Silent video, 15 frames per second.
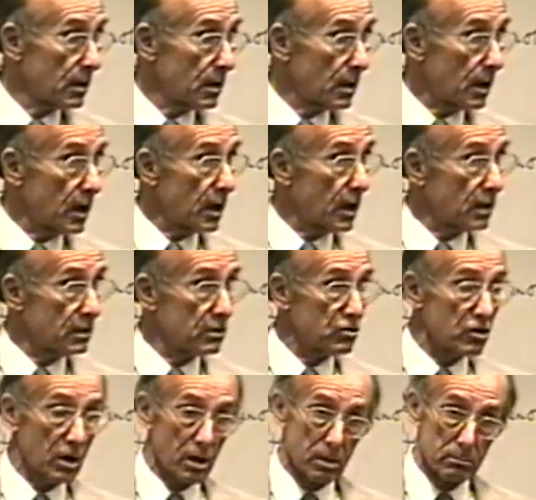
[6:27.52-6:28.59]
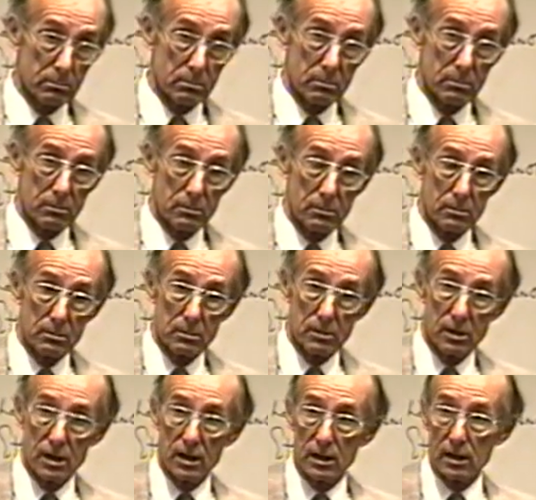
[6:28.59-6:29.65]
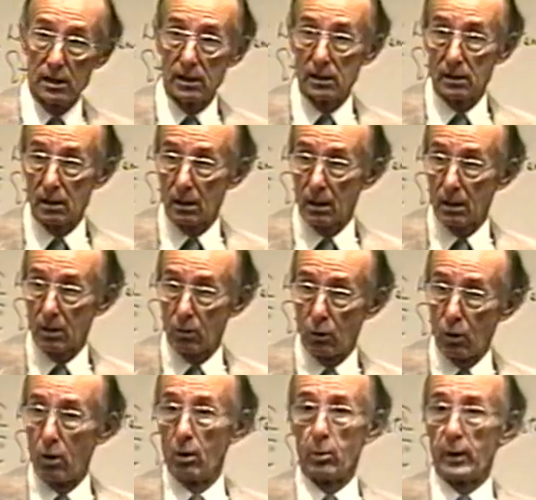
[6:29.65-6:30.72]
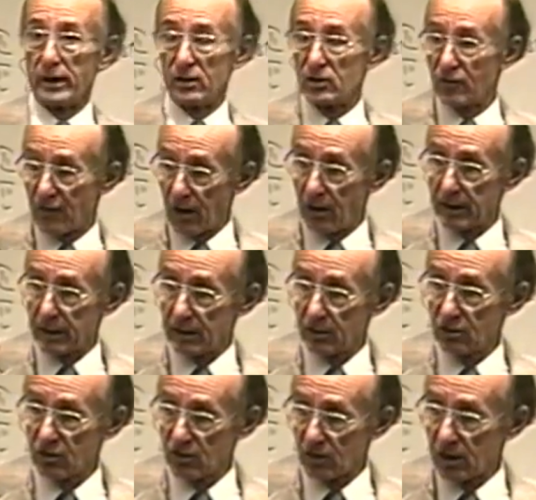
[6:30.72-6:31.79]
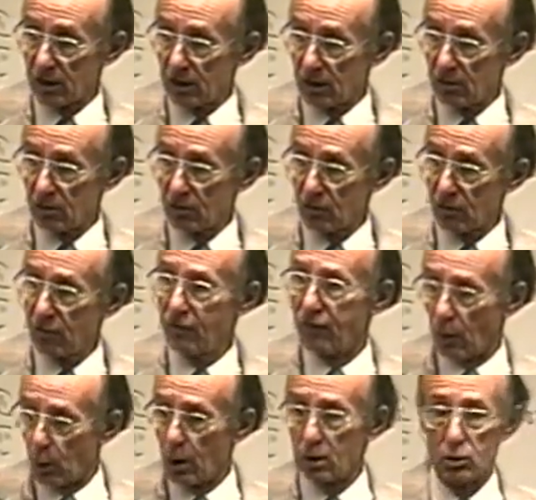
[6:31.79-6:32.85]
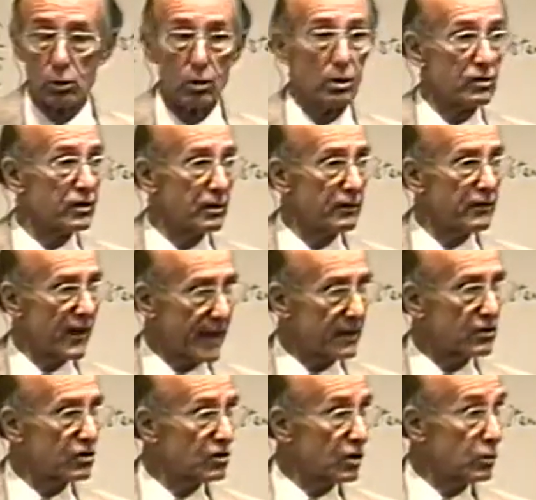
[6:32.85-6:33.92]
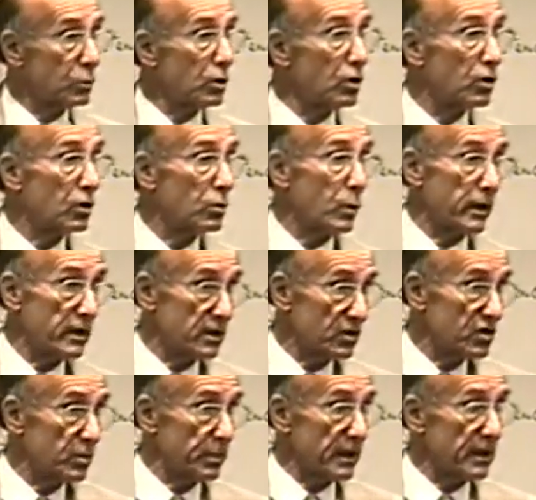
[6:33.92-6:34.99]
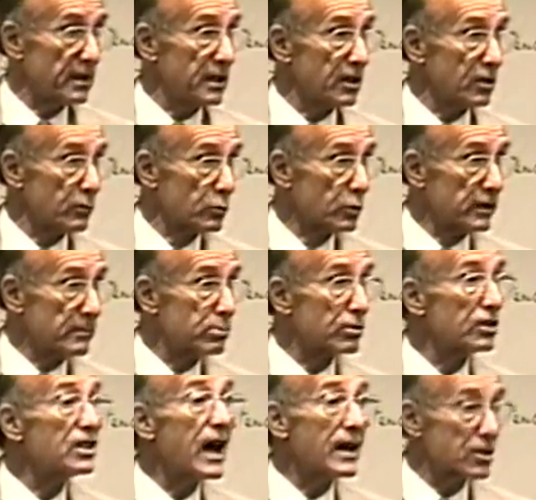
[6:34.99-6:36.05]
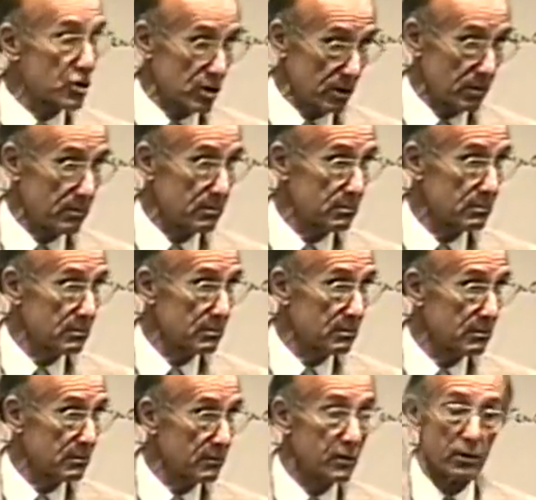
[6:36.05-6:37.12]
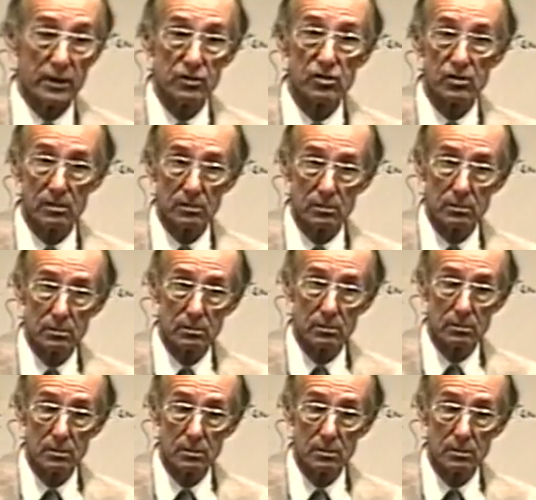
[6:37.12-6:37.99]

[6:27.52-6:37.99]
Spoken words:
And he always finds these four causal factors at work when he's speaking of reproduction, for instance.